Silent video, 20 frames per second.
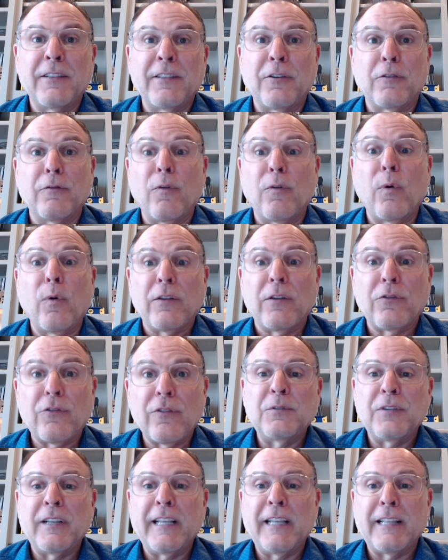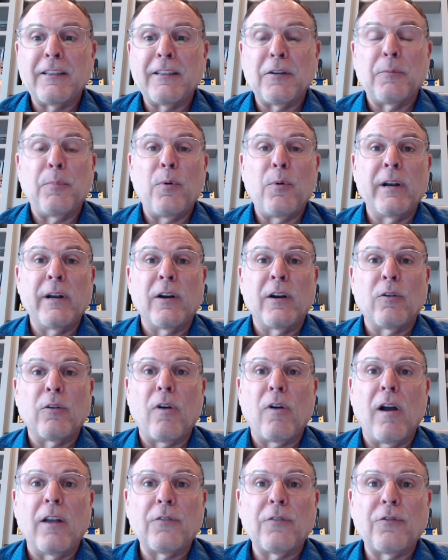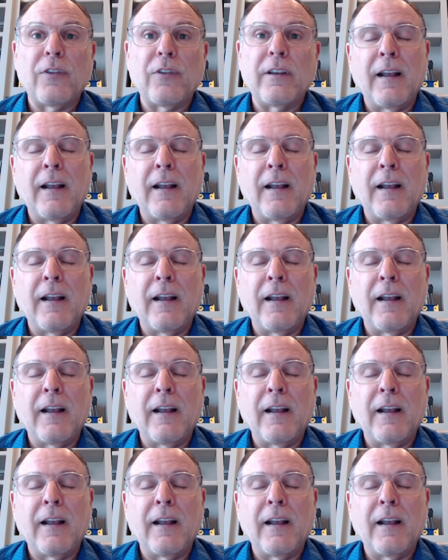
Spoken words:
their voice to get their point across.